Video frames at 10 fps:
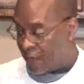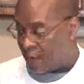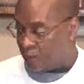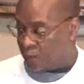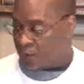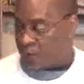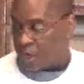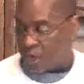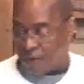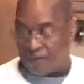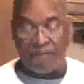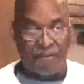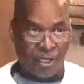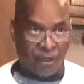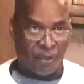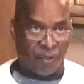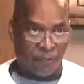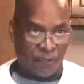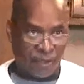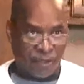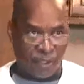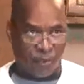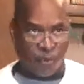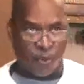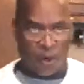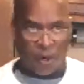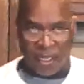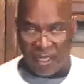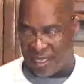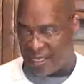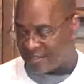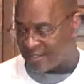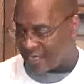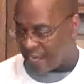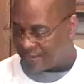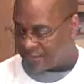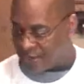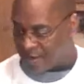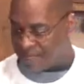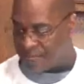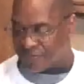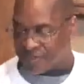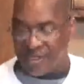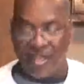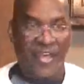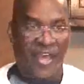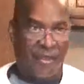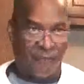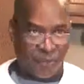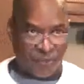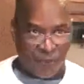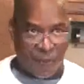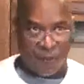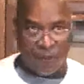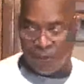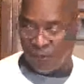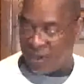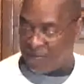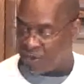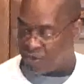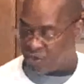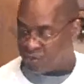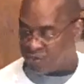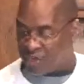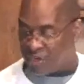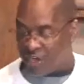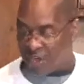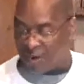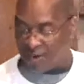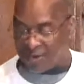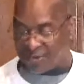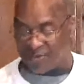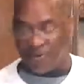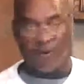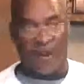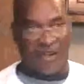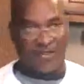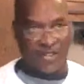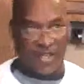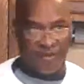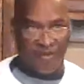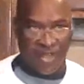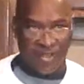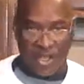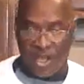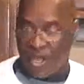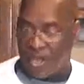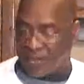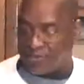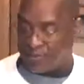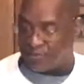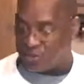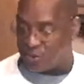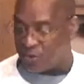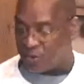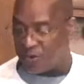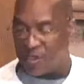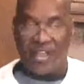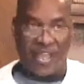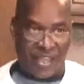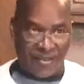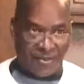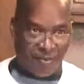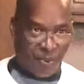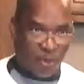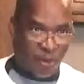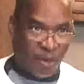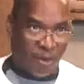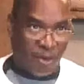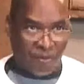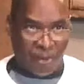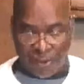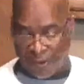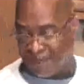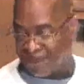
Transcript: that will um, peel, decore, and slice up. And we'll squirt a little lemon juice in there and some ground cinnamon and some sugar and some more butter.